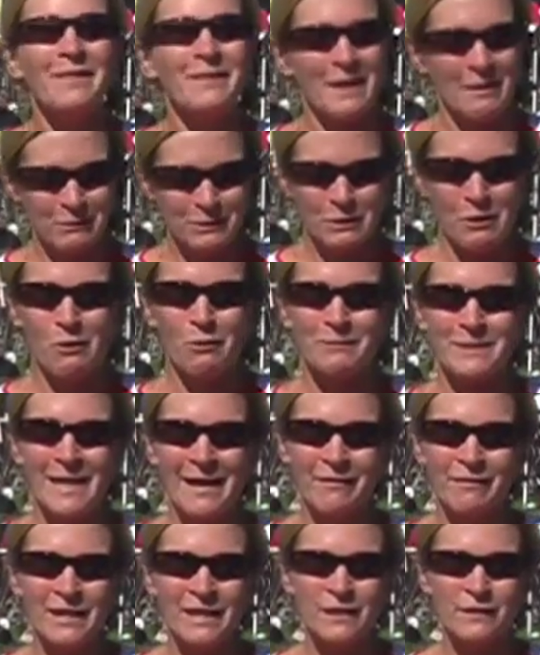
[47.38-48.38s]
It was a
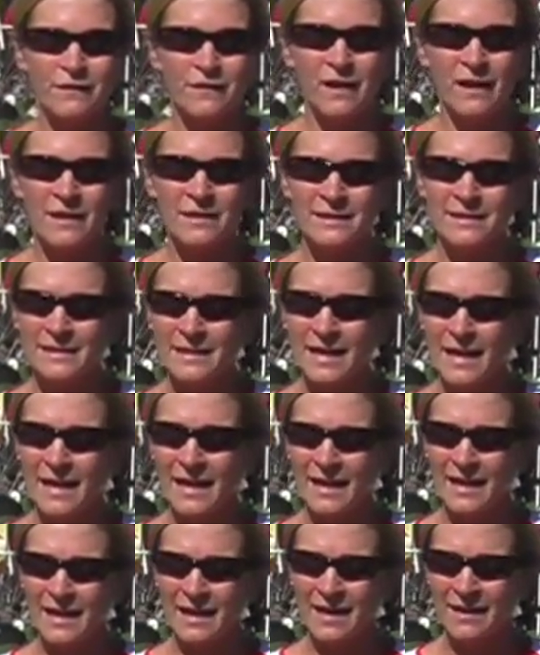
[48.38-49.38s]
hometown race for us.
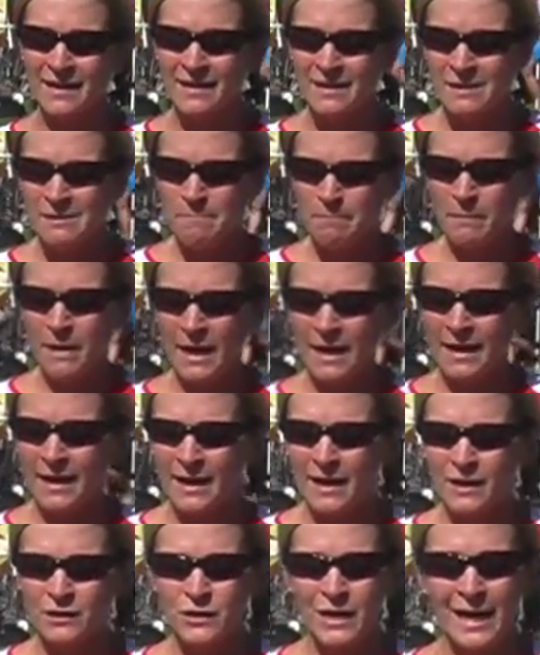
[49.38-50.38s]

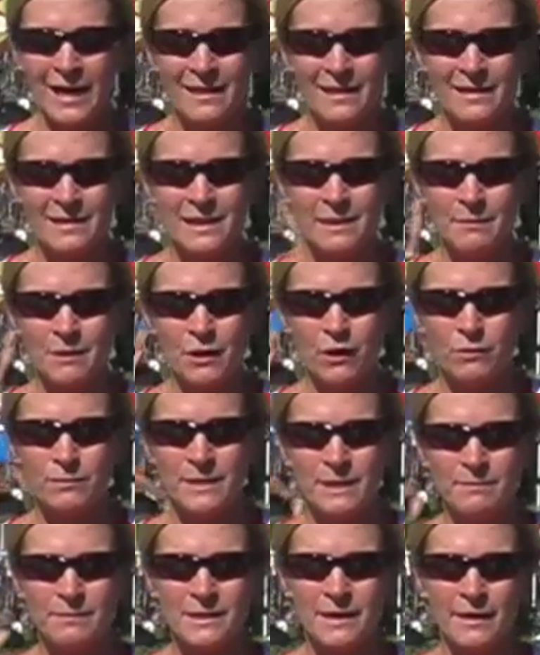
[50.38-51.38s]
My triathlon team at home,
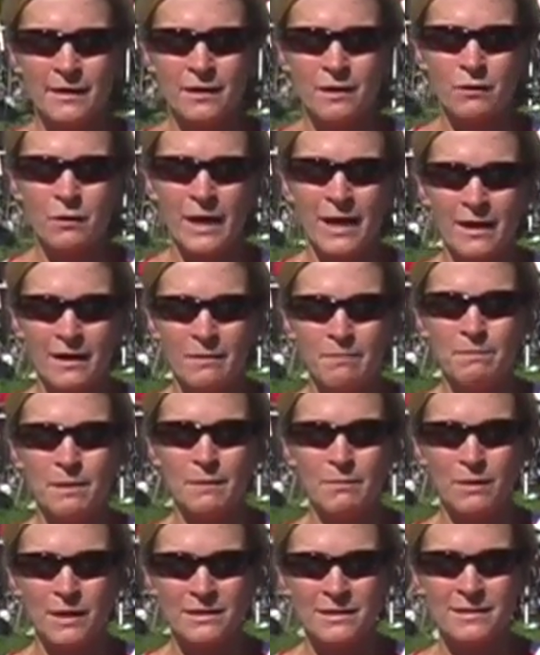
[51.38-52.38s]
Team Psycho, had a
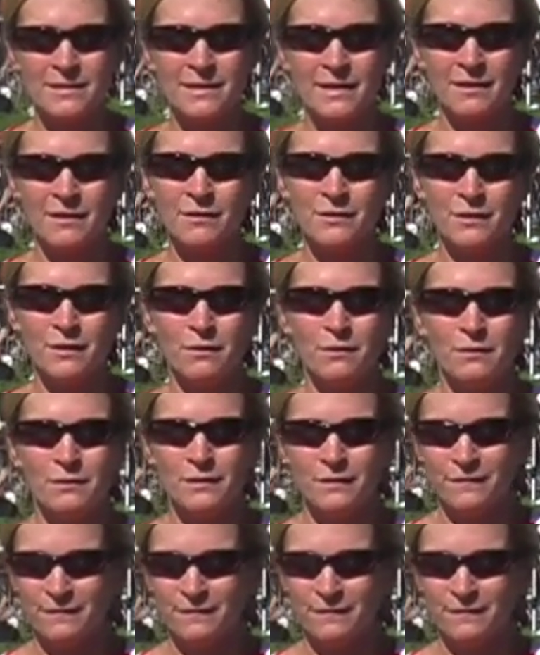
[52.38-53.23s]
big presence there, so it was